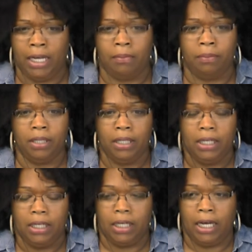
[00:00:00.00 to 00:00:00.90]
Um,
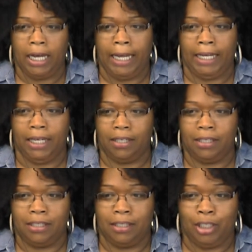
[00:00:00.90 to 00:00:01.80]
I,
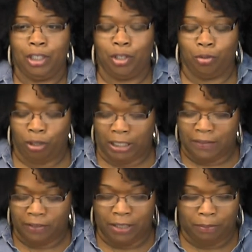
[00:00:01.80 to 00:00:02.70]
you know,
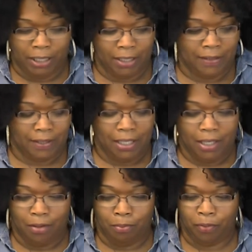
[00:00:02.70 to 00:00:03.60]
it's funny because
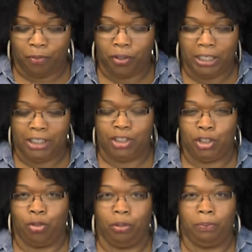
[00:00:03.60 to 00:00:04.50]
before each
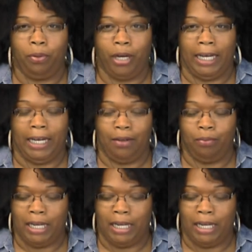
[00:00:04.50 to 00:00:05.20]
show we pray and